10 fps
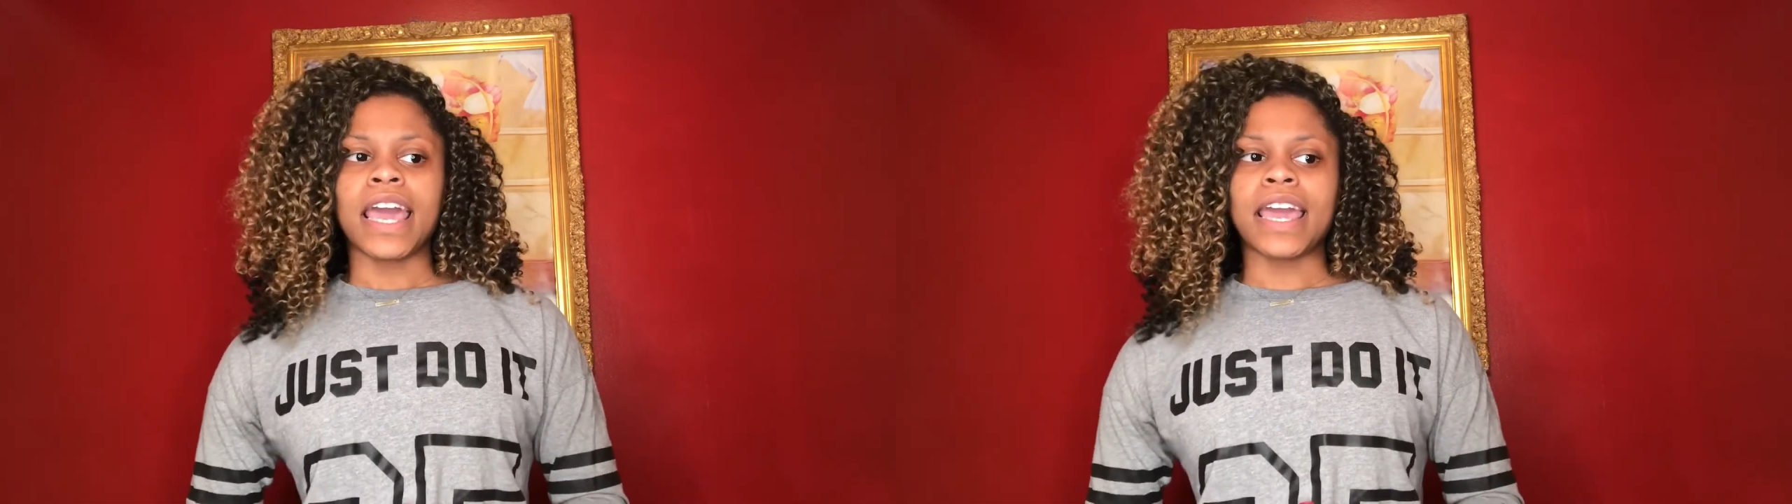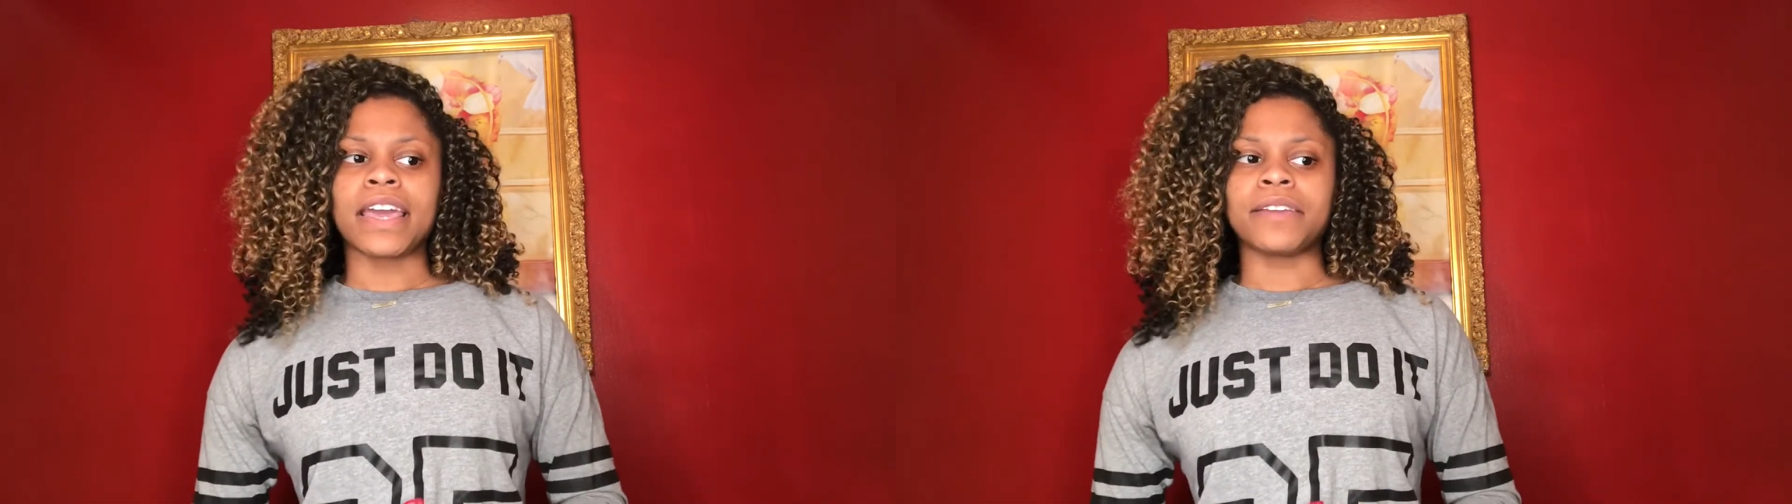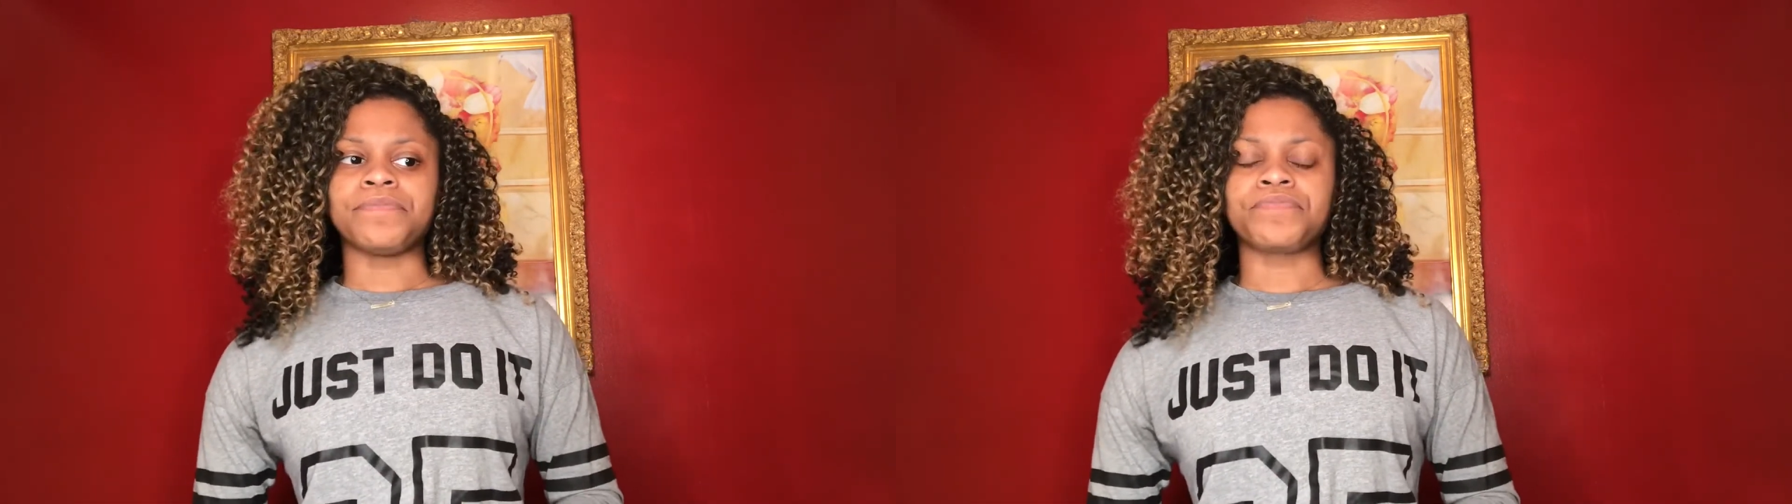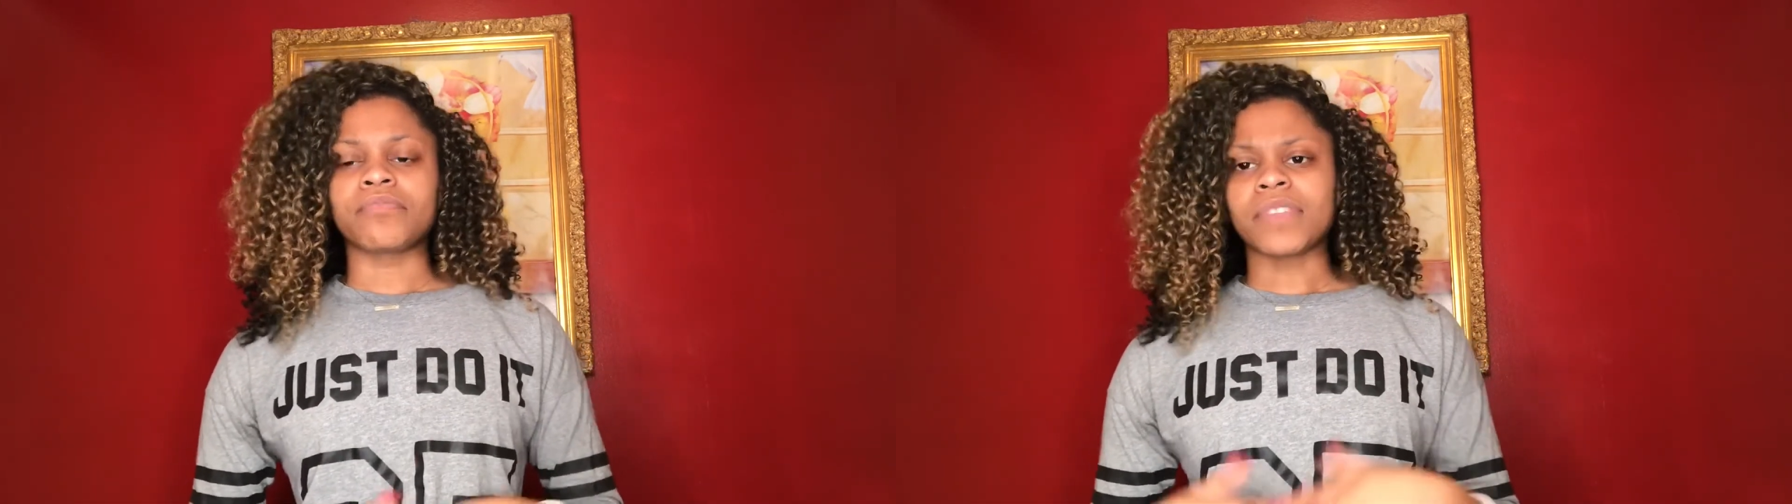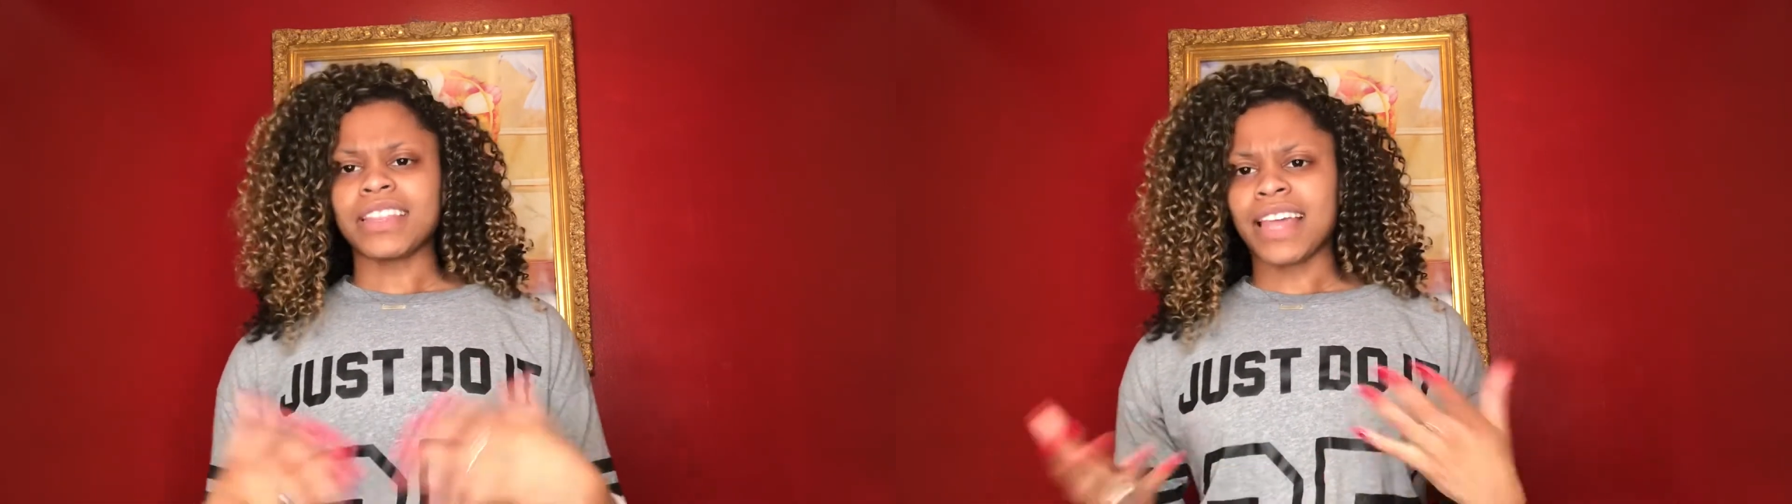And
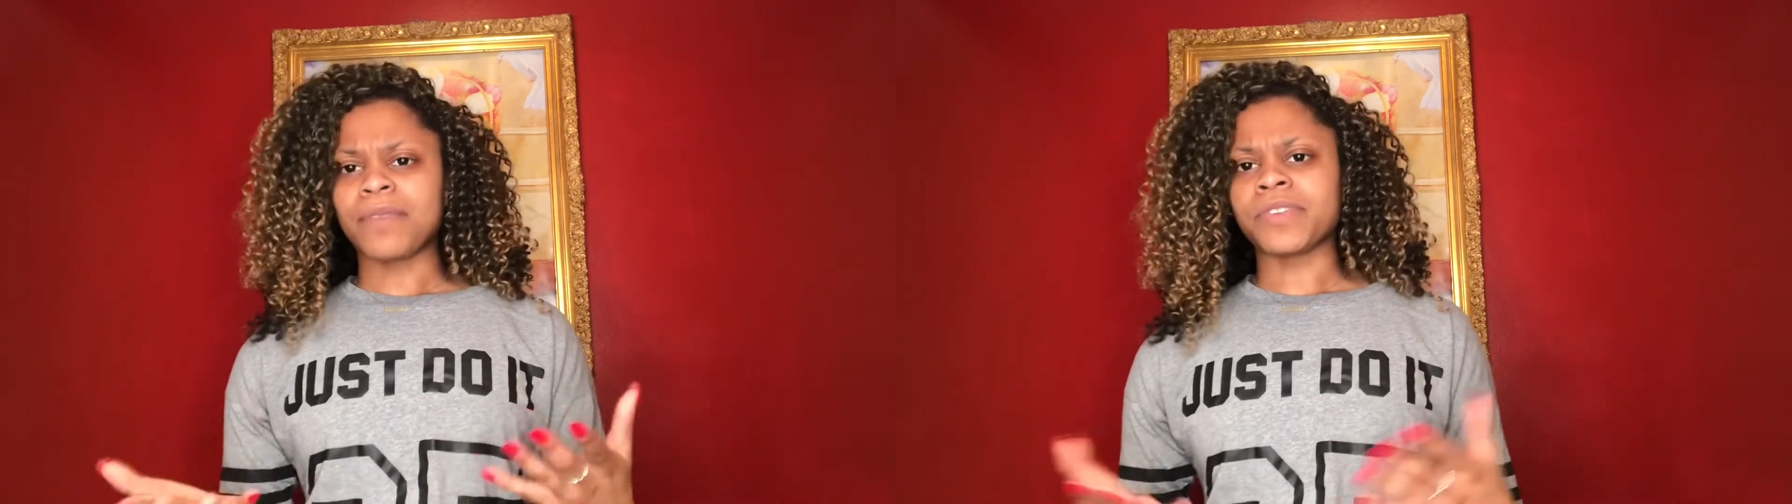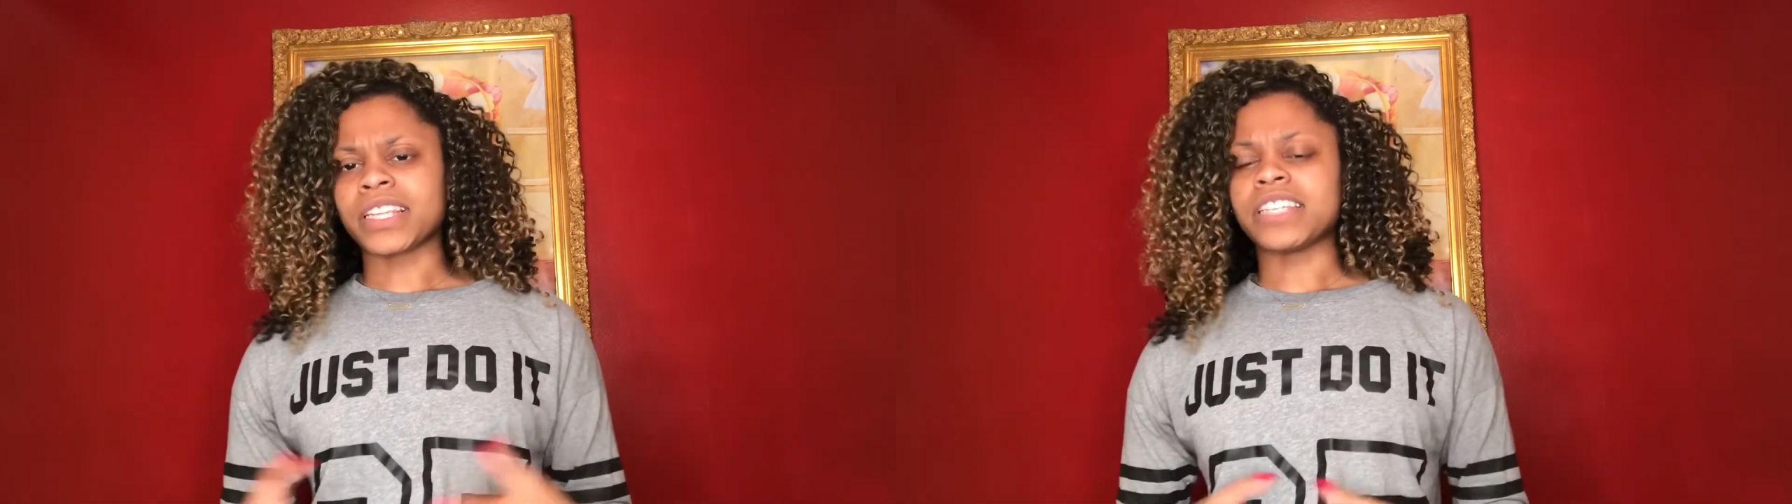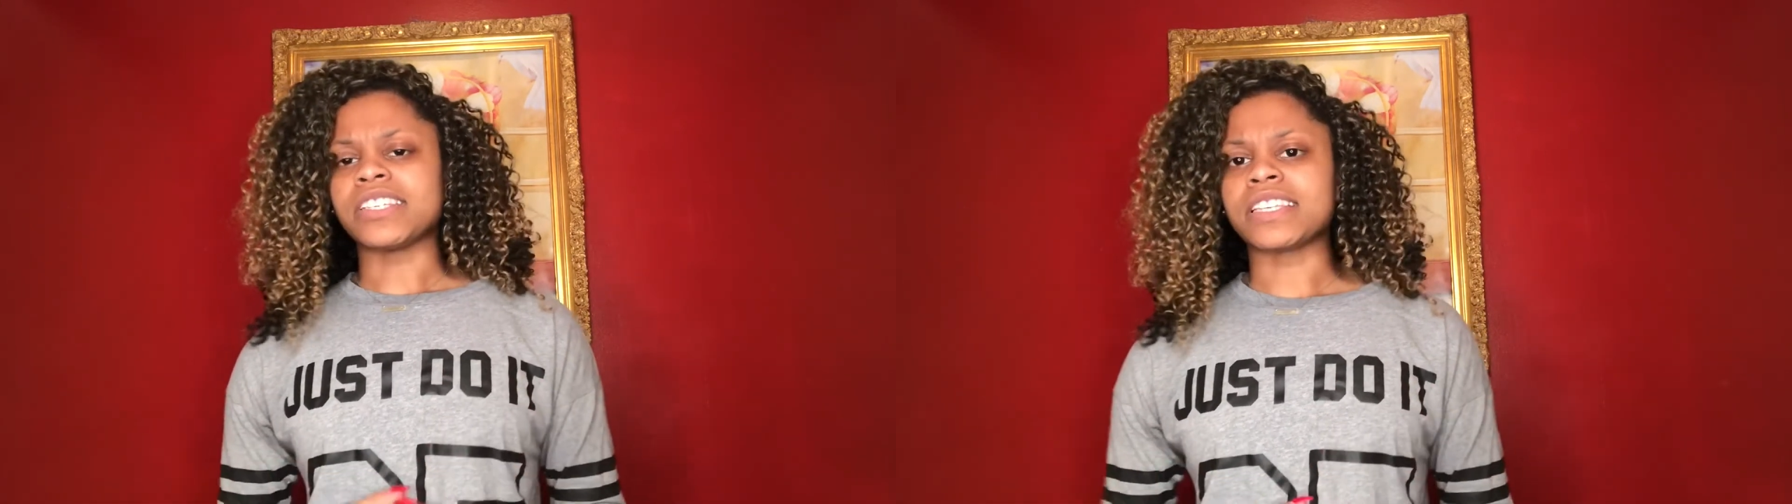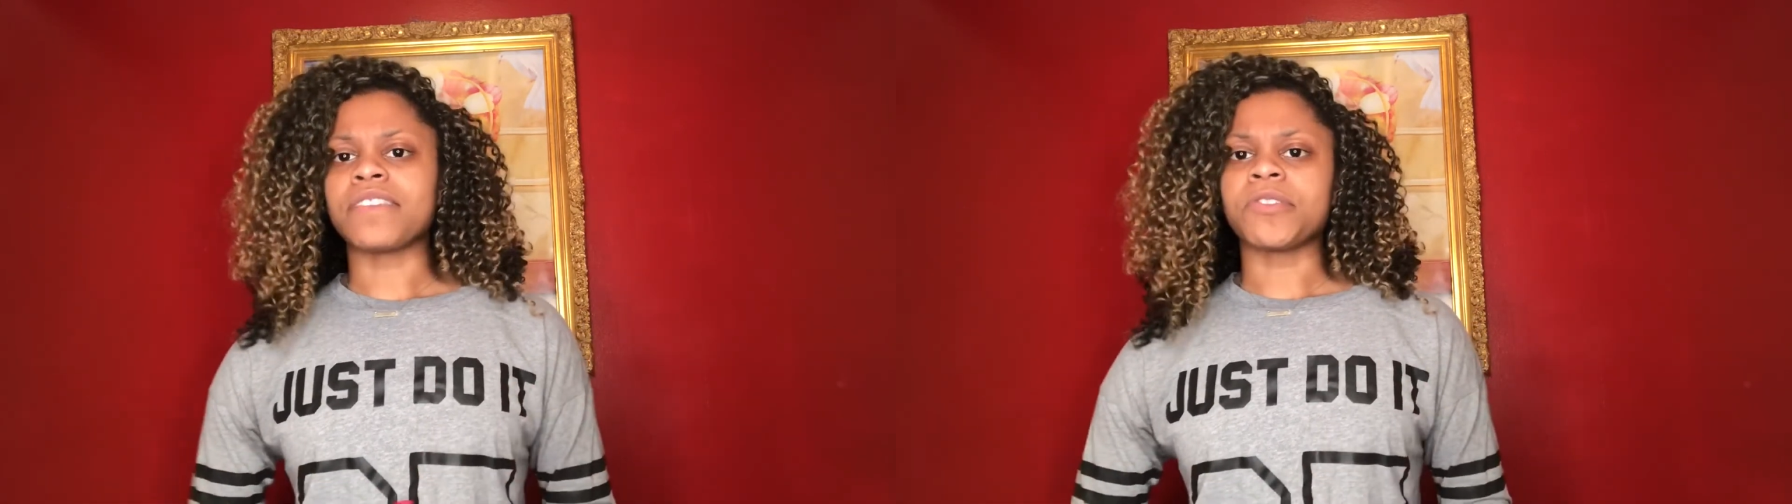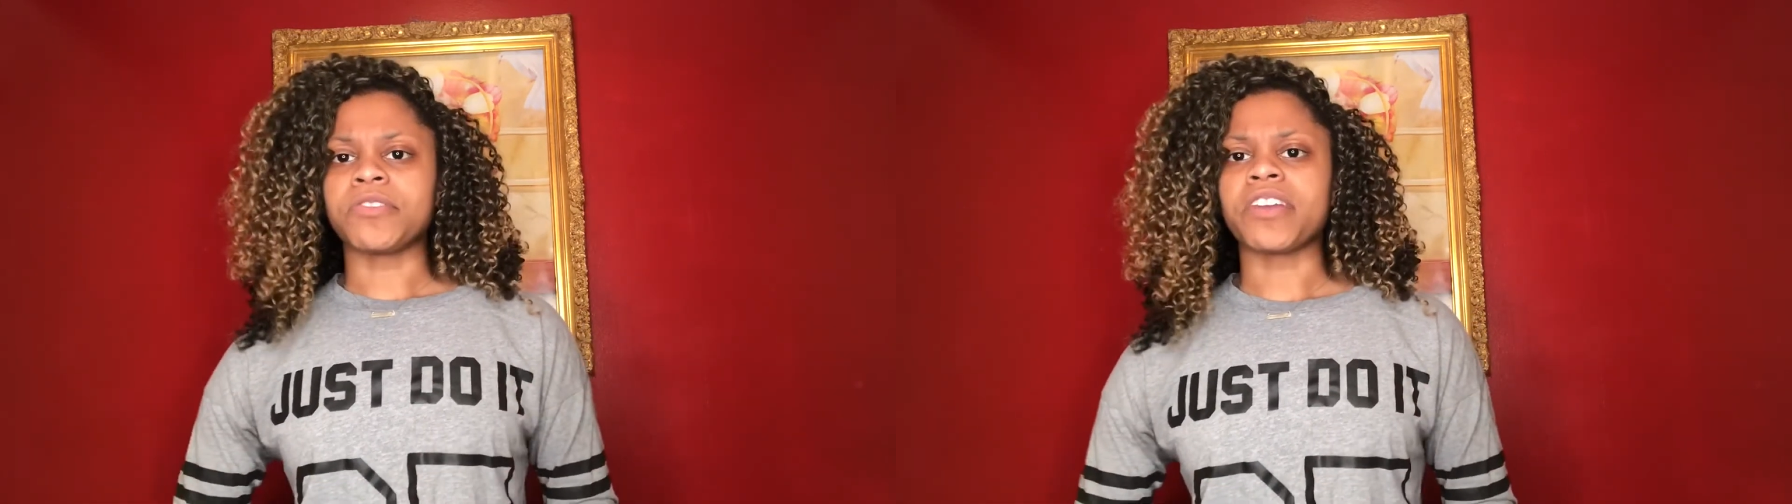that'll really just give you